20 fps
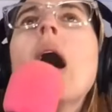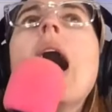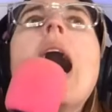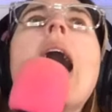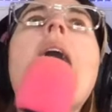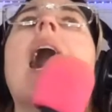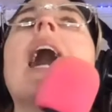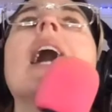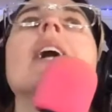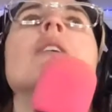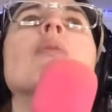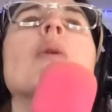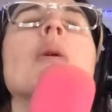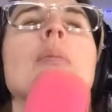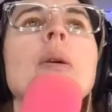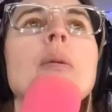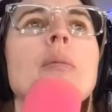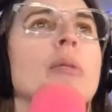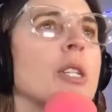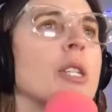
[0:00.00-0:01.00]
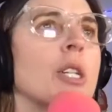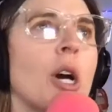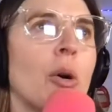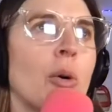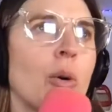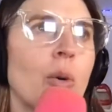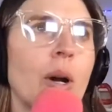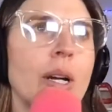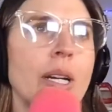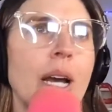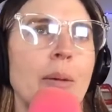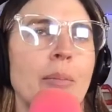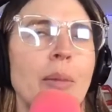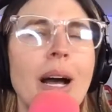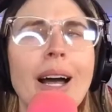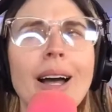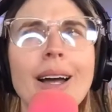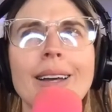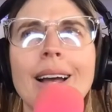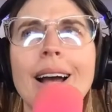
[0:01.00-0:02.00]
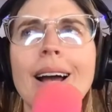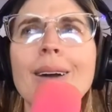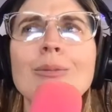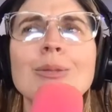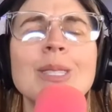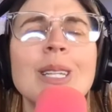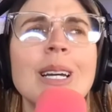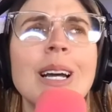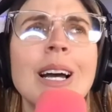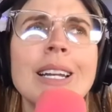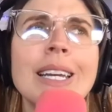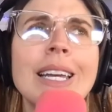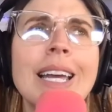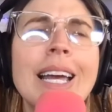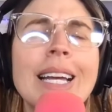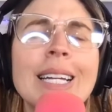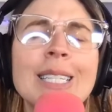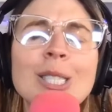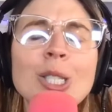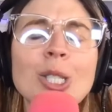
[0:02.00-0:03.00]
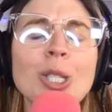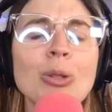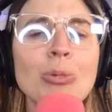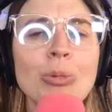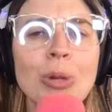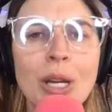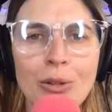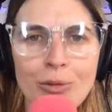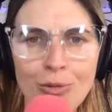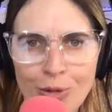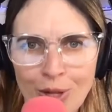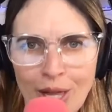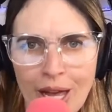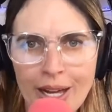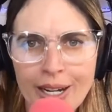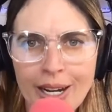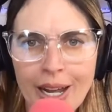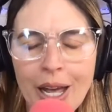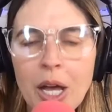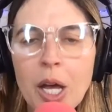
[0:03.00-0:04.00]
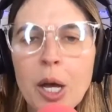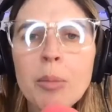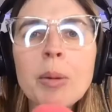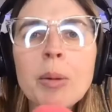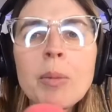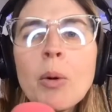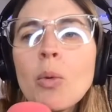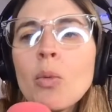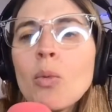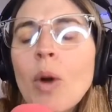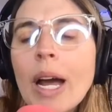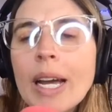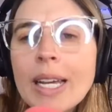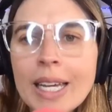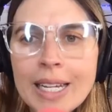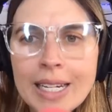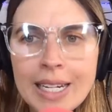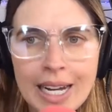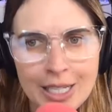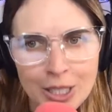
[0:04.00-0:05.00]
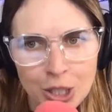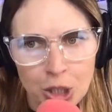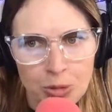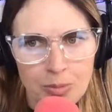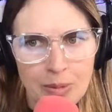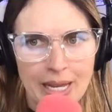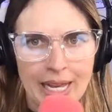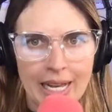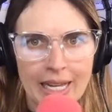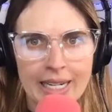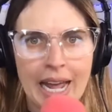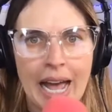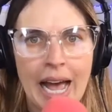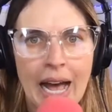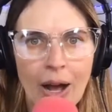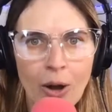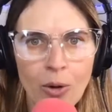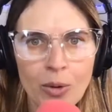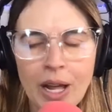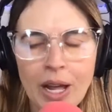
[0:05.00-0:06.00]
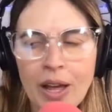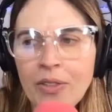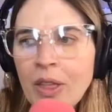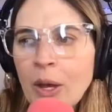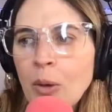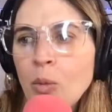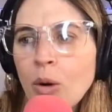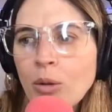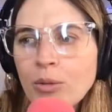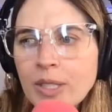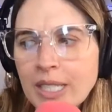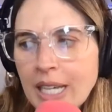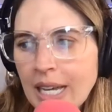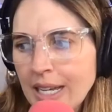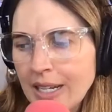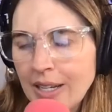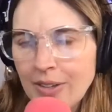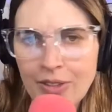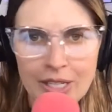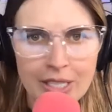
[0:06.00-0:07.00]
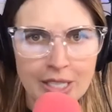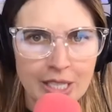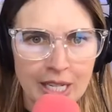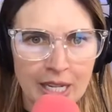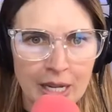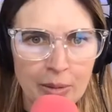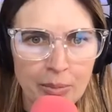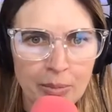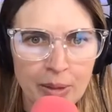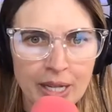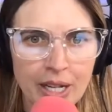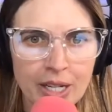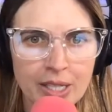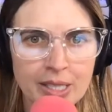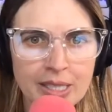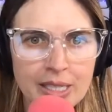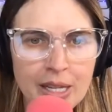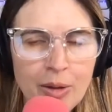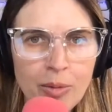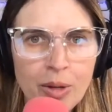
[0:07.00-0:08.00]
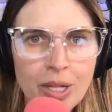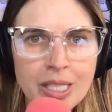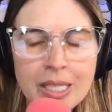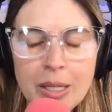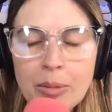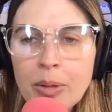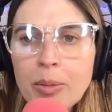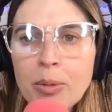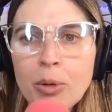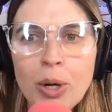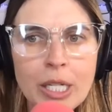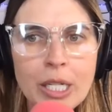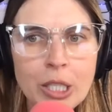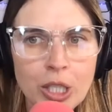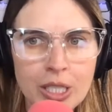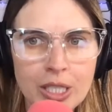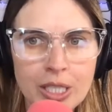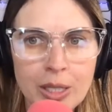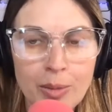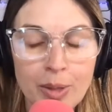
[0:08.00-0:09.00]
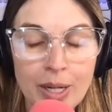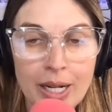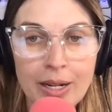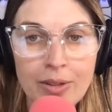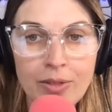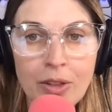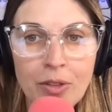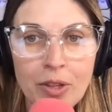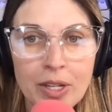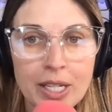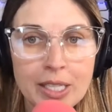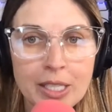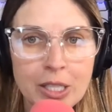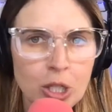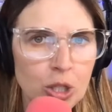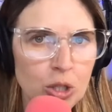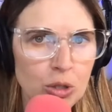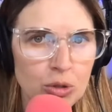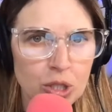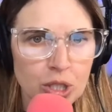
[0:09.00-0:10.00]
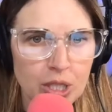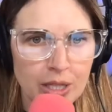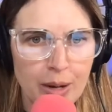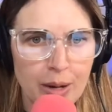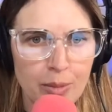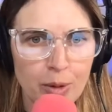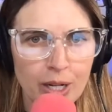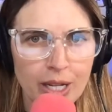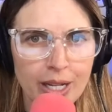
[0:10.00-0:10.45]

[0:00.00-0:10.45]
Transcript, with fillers: I don't want people to know who I am. I, I was like, honey, it's too late for that. People recognize Schman out. They won't say anything to him because some people are actually intimidated. They think he's a huge celebrity.